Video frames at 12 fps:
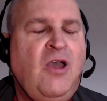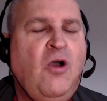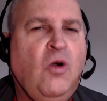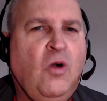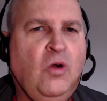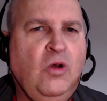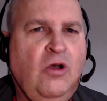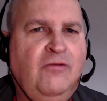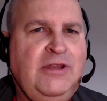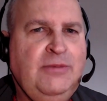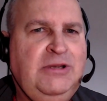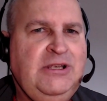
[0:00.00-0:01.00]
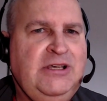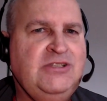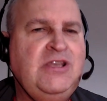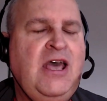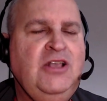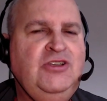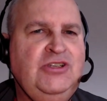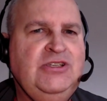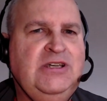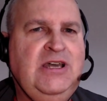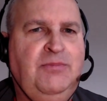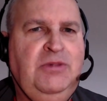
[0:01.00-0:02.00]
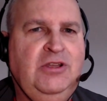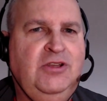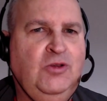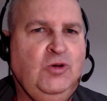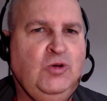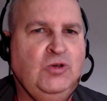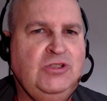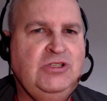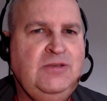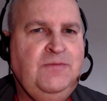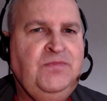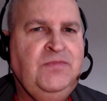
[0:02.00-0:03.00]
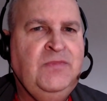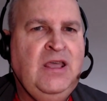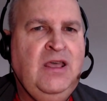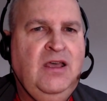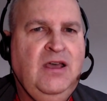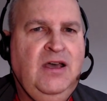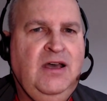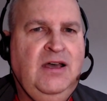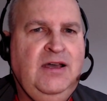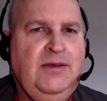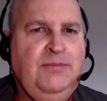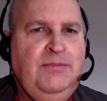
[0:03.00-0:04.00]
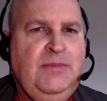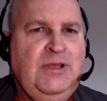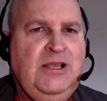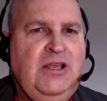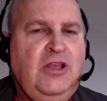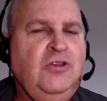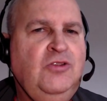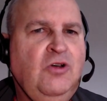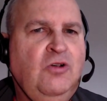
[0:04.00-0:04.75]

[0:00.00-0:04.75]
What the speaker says: All over the place. Just a couple of thoughts. No